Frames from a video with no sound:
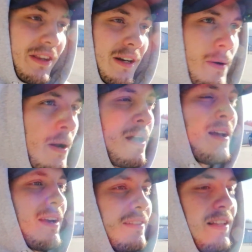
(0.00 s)
right here
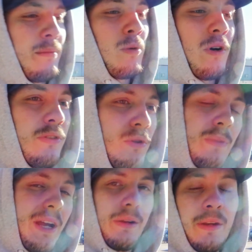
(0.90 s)
and tell me what to do
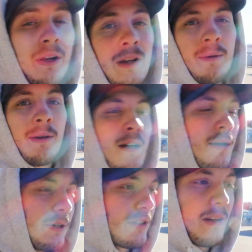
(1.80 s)
better.
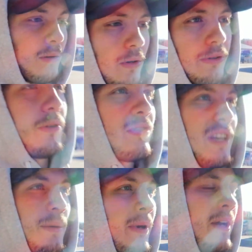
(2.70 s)
Because I don't want you to
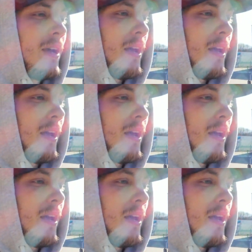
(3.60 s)
skip.